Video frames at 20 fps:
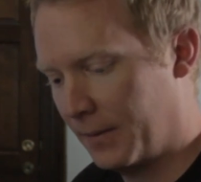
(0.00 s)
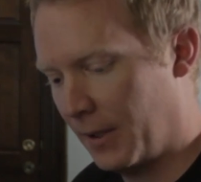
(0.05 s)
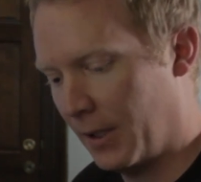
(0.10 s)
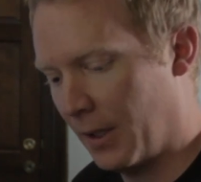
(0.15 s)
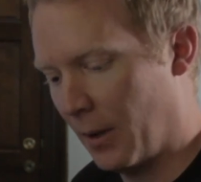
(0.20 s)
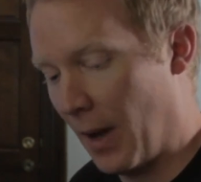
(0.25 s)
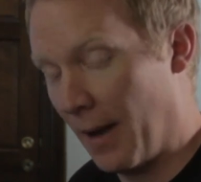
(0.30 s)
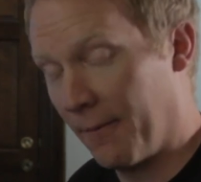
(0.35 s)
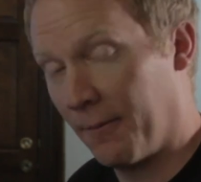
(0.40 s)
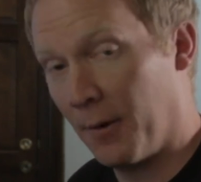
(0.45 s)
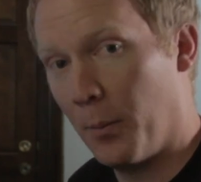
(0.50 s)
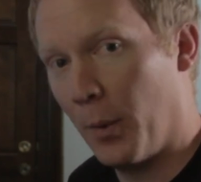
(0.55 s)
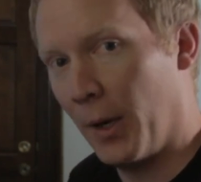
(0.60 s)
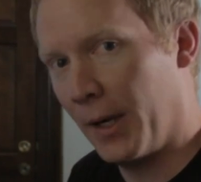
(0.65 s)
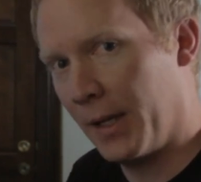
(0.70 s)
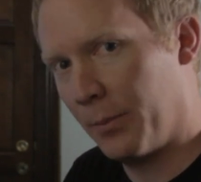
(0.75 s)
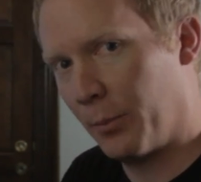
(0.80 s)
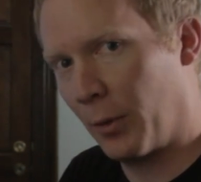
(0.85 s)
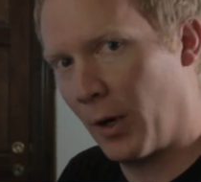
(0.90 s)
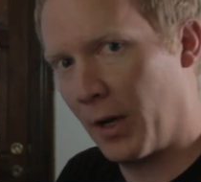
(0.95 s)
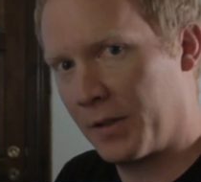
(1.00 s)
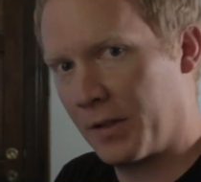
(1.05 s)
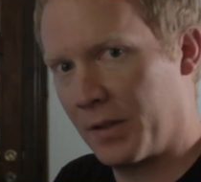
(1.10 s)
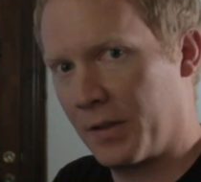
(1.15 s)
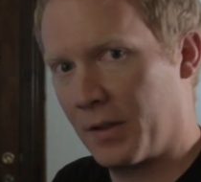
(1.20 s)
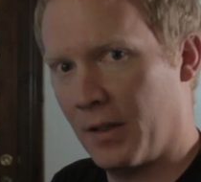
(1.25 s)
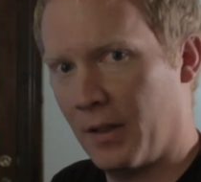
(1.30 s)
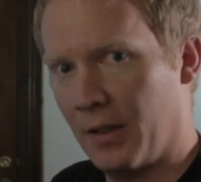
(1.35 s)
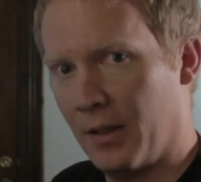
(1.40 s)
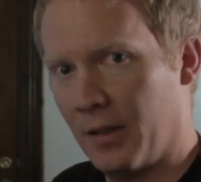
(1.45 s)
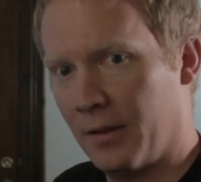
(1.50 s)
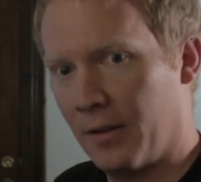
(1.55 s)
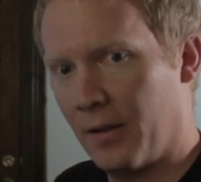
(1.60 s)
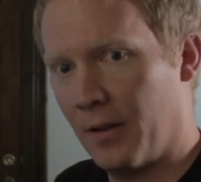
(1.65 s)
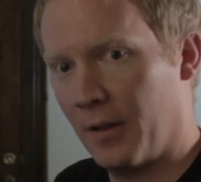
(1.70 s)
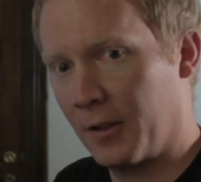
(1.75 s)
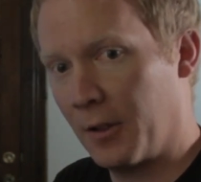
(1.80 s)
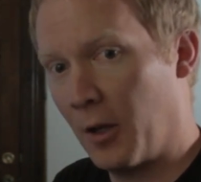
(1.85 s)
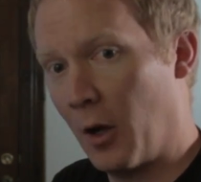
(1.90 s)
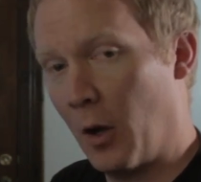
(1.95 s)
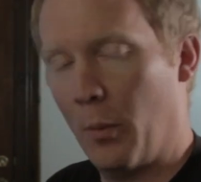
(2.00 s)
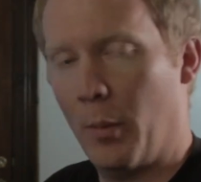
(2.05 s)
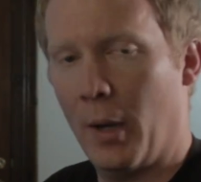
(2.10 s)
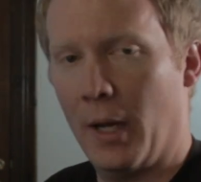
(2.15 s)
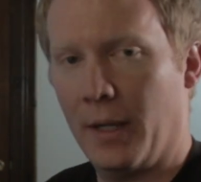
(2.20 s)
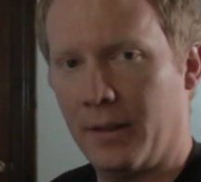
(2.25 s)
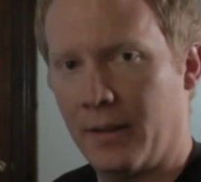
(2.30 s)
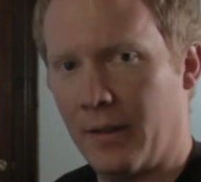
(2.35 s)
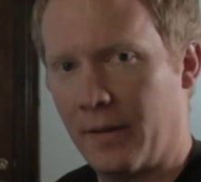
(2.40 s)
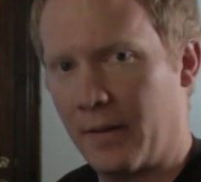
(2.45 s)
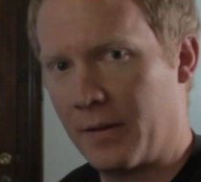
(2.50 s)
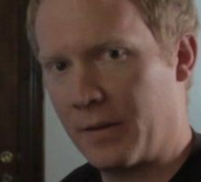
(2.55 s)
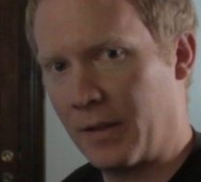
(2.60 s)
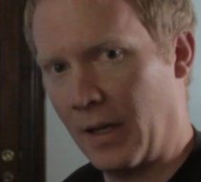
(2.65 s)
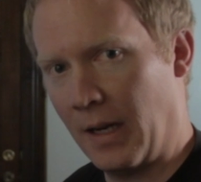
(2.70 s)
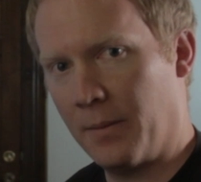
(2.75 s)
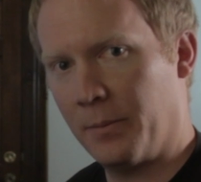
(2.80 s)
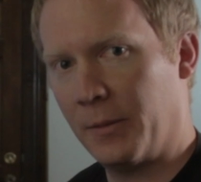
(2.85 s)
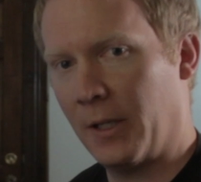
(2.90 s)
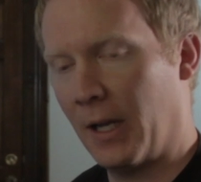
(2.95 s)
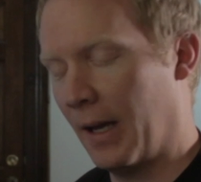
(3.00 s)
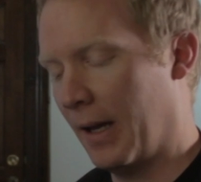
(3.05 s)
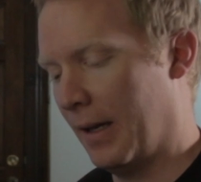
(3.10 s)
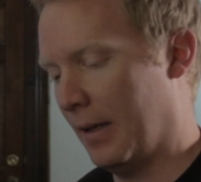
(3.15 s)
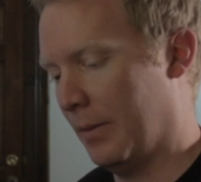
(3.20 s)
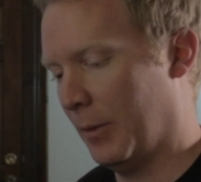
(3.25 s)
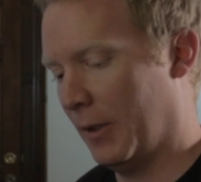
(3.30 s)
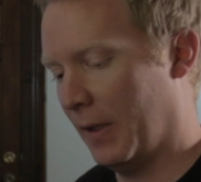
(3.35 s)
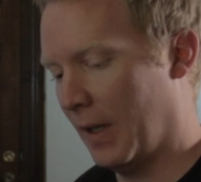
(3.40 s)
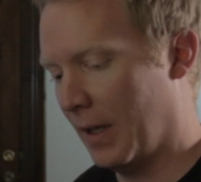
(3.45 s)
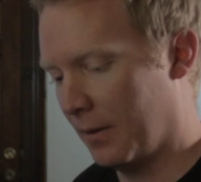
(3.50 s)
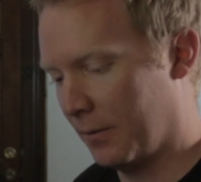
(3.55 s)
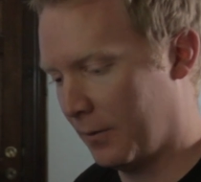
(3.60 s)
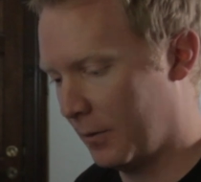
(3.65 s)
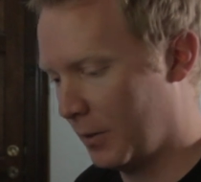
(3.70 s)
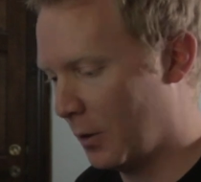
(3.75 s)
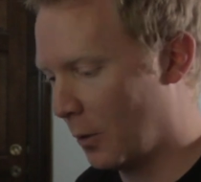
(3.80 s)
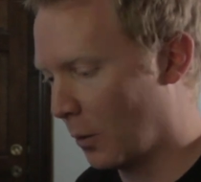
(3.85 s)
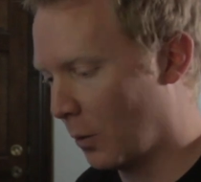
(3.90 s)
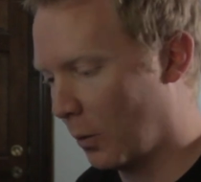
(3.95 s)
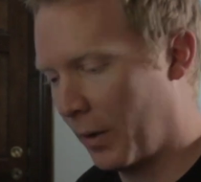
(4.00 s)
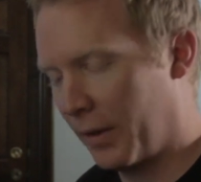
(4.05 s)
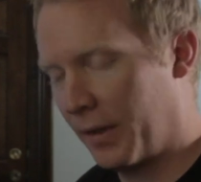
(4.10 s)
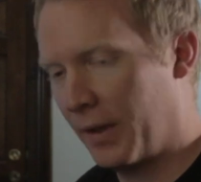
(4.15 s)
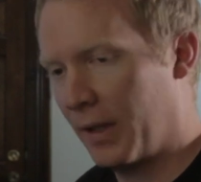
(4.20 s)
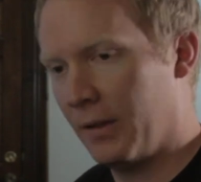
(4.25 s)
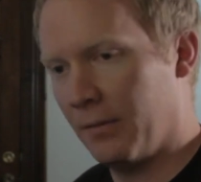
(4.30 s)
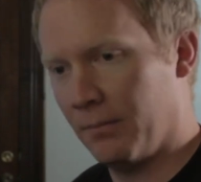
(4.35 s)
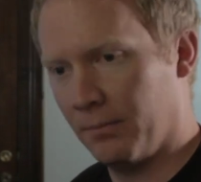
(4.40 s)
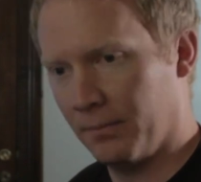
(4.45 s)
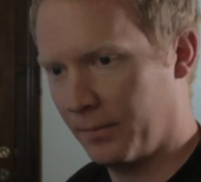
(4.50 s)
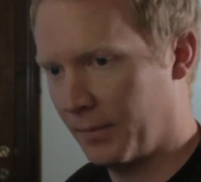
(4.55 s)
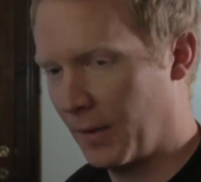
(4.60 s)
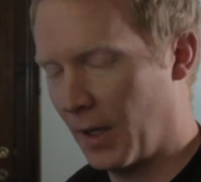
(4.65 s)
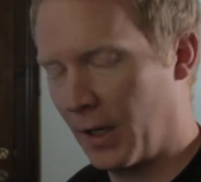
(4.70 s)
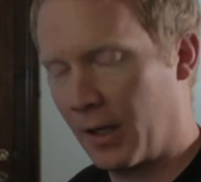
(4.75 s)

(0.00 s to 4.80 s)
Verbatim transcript: you know everybody presses the the go button at the same time and then you're within